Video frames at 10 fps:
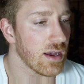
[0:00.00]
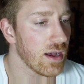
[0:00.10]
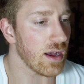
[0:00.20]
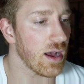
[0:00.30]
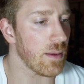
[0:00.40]

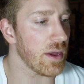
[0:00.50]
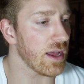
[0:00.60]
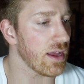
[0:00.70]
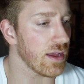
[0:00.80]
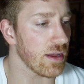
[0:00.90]
Um,
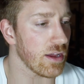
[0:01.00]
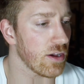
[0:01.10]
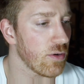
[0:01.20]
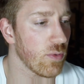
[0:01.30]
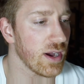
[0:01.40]

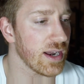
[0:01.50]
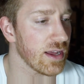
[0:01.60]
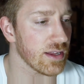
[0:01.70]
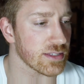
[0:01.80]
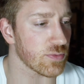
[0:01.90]
what
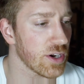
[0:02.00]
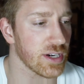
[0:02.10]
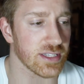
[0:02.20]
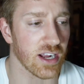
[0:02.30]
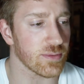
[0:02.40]
else? We already
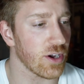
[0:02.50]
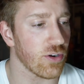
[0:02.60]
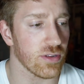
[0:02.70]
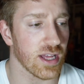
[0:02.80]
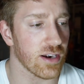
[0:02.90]
talked about a
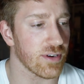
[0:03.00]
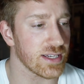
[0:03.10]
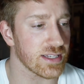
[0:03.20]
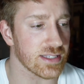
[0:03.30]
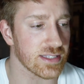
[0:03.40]
whole lot of Red
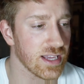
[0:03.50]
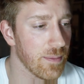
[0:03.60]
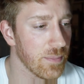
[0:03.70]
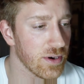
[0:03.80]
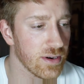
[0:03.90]

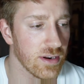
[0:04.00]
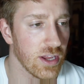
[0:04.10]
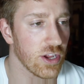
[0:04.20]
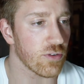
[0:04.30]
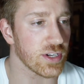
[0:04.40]
December,
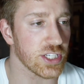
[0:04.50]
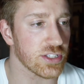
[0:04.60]
Richie's